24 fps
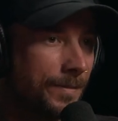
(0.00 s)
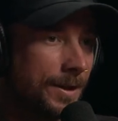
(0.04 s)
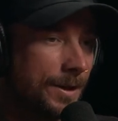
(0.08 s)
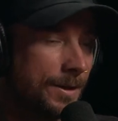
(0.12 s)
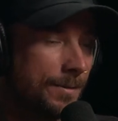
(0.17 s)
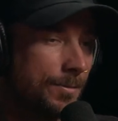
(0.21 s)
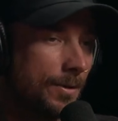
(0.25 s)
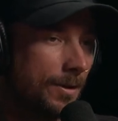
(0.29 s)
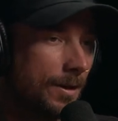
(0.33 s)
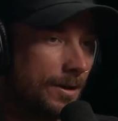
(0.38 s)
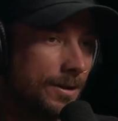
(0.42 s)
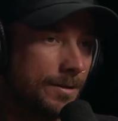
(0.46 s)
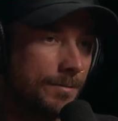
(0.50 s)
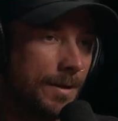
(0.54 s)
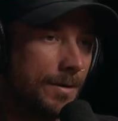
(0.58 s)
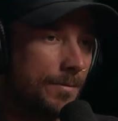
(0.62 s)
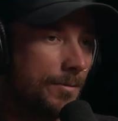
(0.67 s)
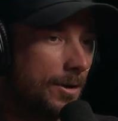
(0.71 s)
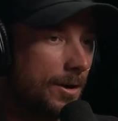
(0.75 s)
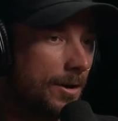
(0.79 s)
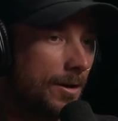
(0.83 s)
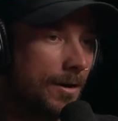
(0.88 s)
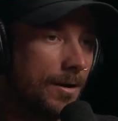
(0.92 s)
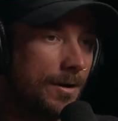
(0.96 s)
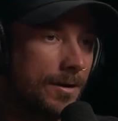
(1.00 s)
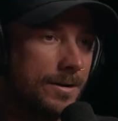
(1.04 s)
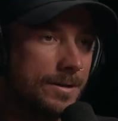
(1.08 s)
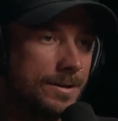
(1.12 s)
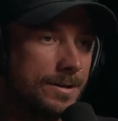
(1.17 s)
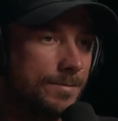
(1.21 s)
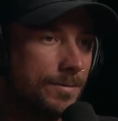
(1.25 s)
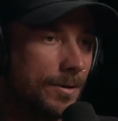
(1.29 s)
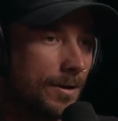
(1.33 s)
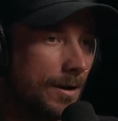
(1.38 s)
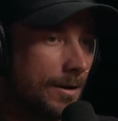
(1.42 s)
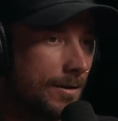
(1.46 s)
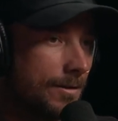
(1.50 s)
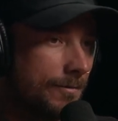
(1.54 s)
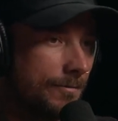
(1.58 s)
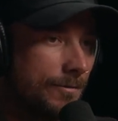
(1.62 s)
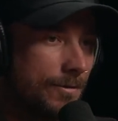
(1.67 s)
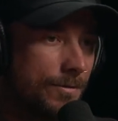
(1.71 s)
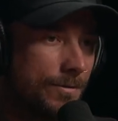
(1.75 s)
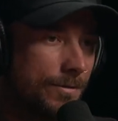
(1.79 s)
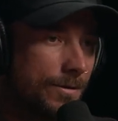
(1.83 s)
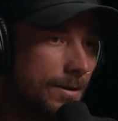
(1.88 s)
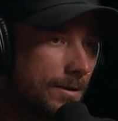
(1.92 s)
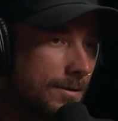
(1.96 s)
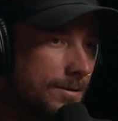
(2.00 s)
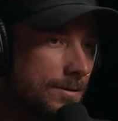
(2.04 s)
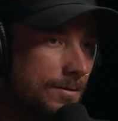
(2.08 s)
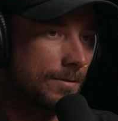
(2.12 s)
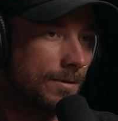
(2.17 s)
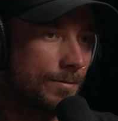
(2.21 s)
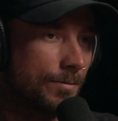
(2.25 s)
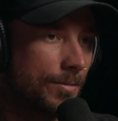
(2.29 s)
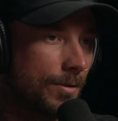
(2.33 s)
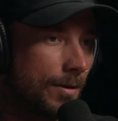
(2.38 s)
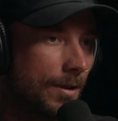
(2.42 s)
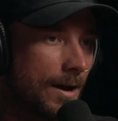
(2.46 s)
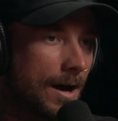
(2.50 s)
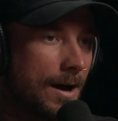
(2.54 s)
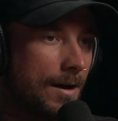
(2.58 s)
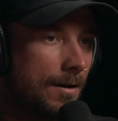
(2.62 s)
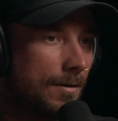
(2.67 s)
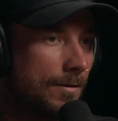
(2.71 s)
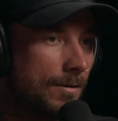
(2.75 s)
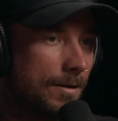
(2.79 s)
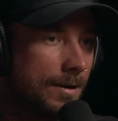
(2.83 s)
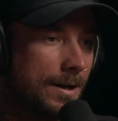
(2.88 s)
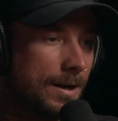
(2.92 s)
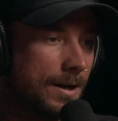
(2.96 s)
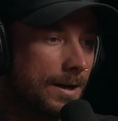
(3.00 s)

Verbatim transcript: you pull out the memory cards, you pull out the few things you to pull out,